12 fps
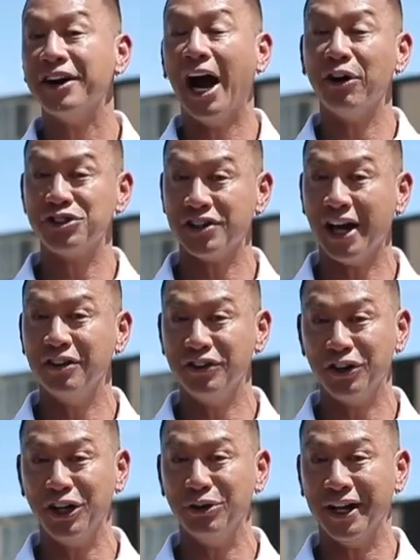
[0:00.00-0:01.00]
outside of
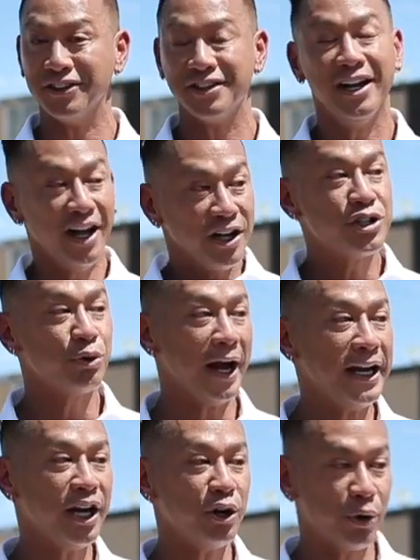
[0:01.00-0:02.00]
their units. So
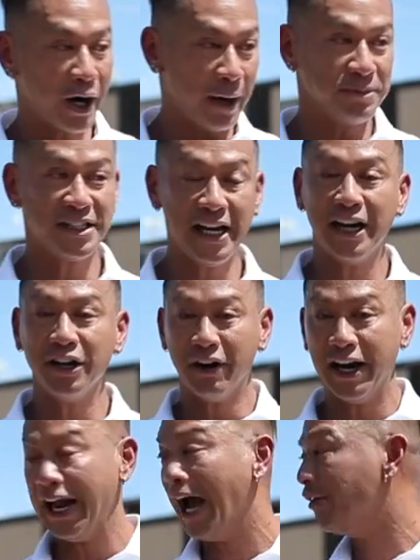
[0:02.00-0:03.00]
right here where I'm standing
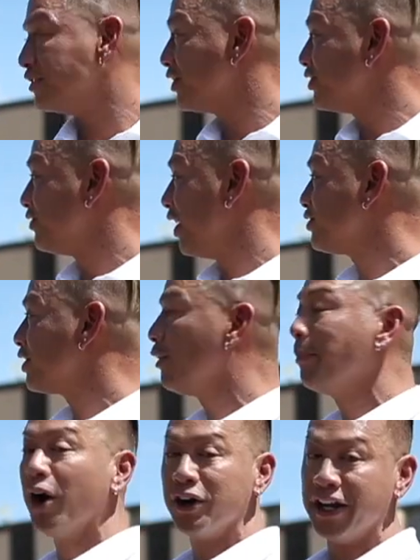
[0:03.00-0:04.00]
right now is the center of a
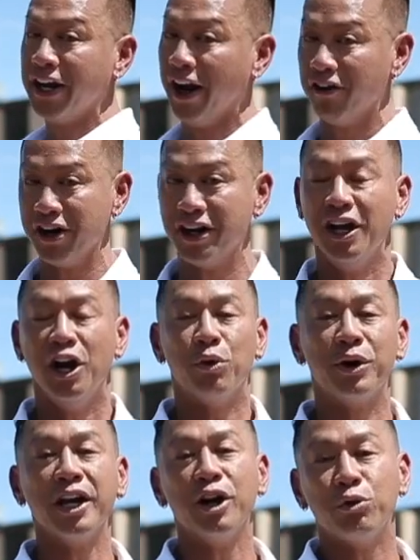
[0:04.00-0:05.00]
parking area.
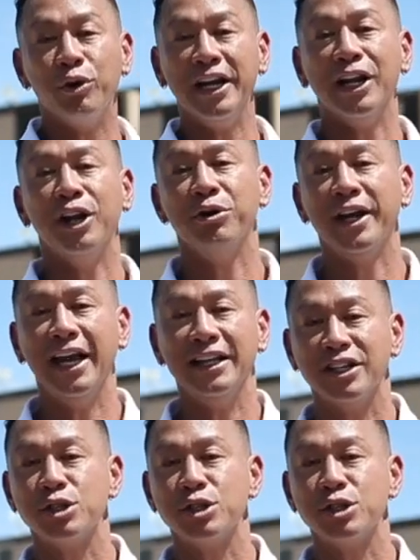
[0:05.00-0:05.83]
We're going to relocate this